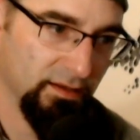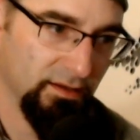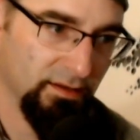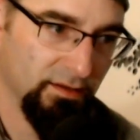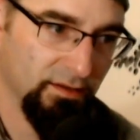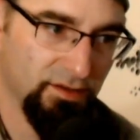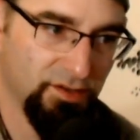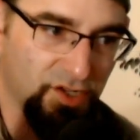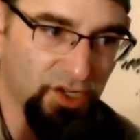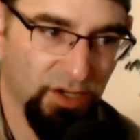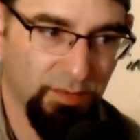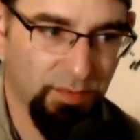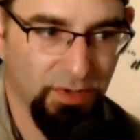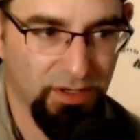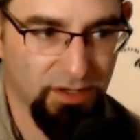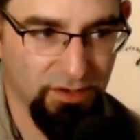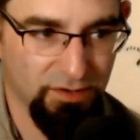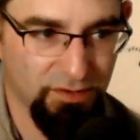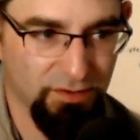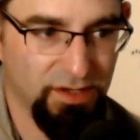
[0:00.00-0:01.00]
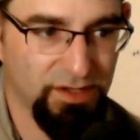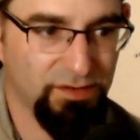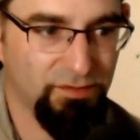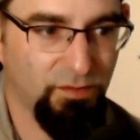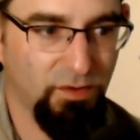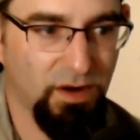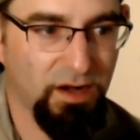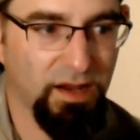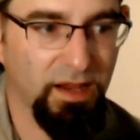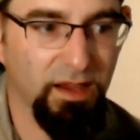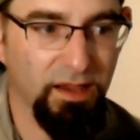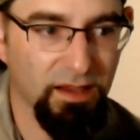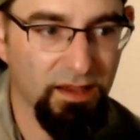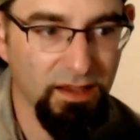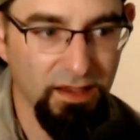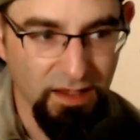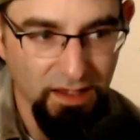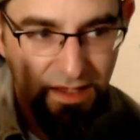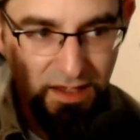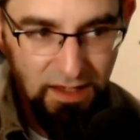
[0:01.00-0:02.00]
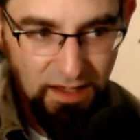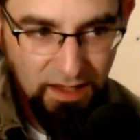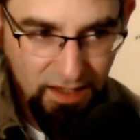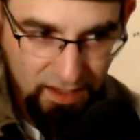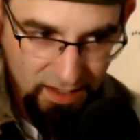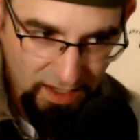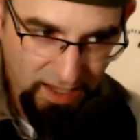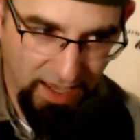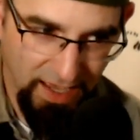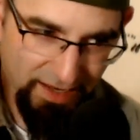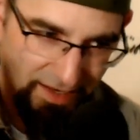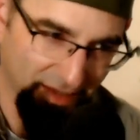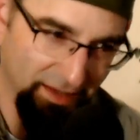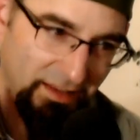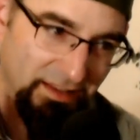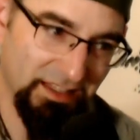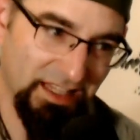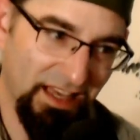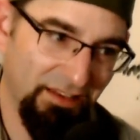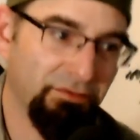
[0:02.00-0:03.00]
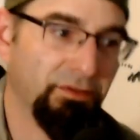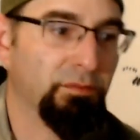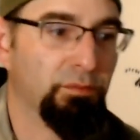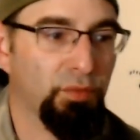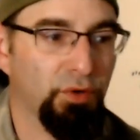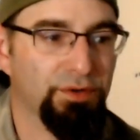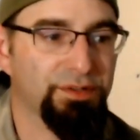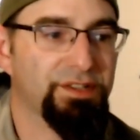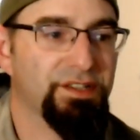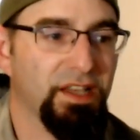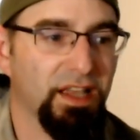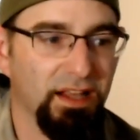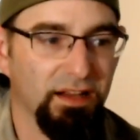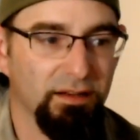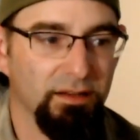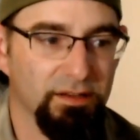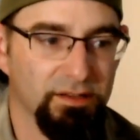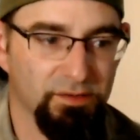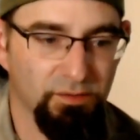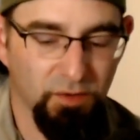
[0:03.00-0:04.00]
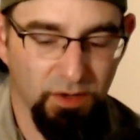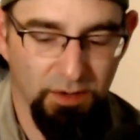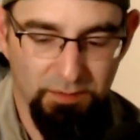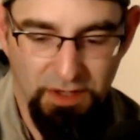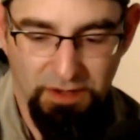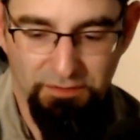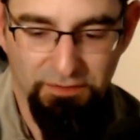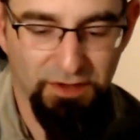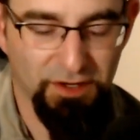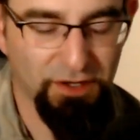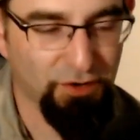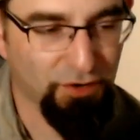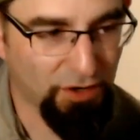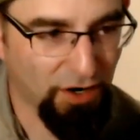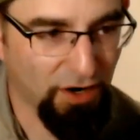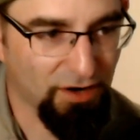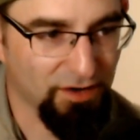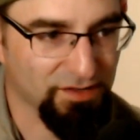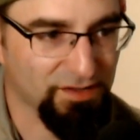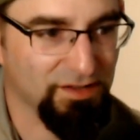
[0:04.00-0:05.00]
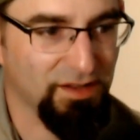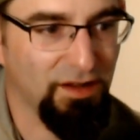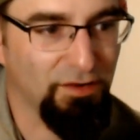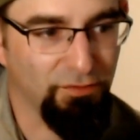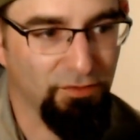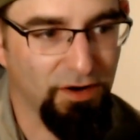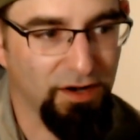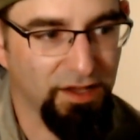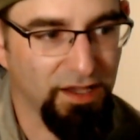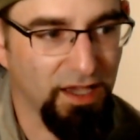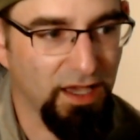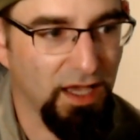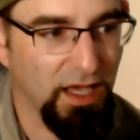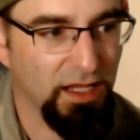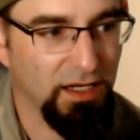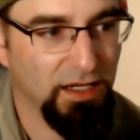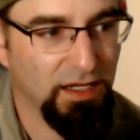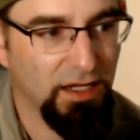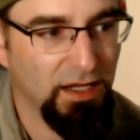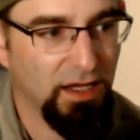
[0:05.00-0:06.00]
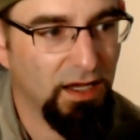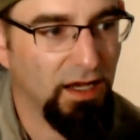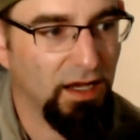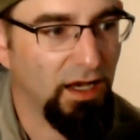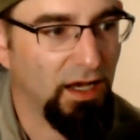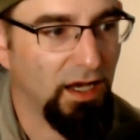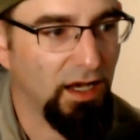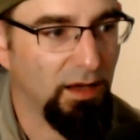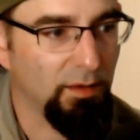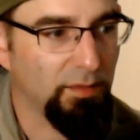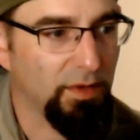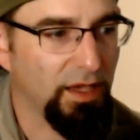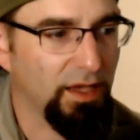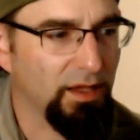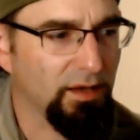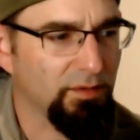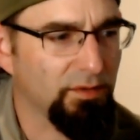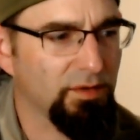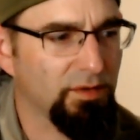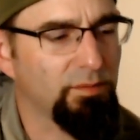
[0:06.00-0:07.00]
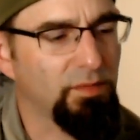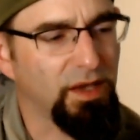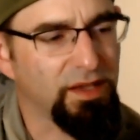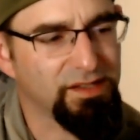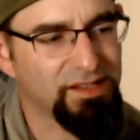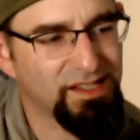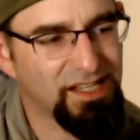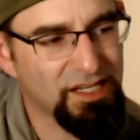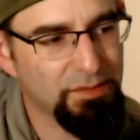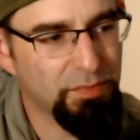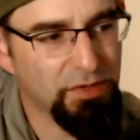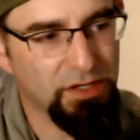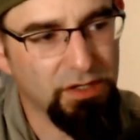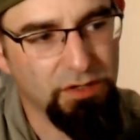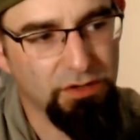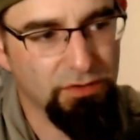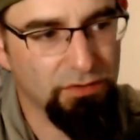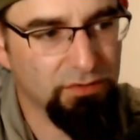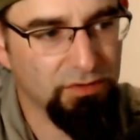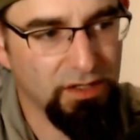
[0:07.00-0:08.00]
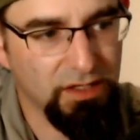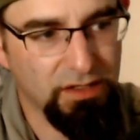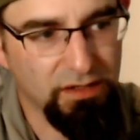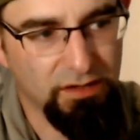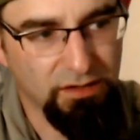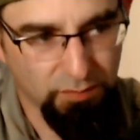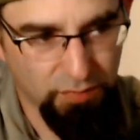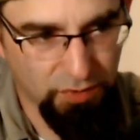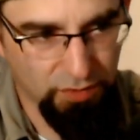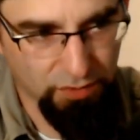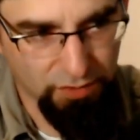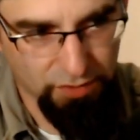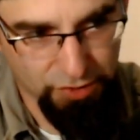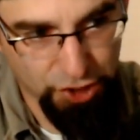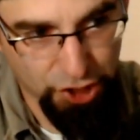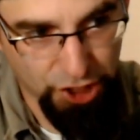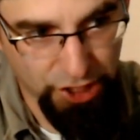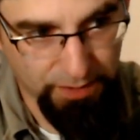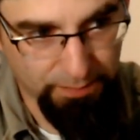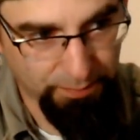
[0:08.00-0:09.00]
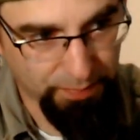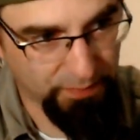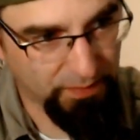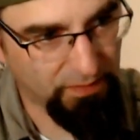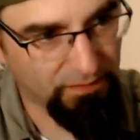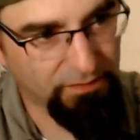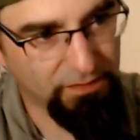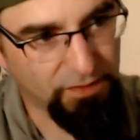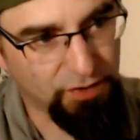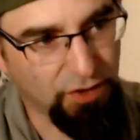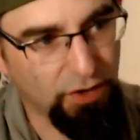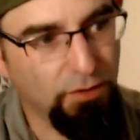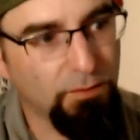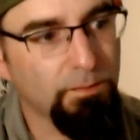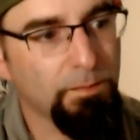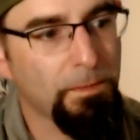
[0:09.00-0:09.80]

GPU is running at 11% is what my video card is now running at, and my CPU, the computer chip if you know,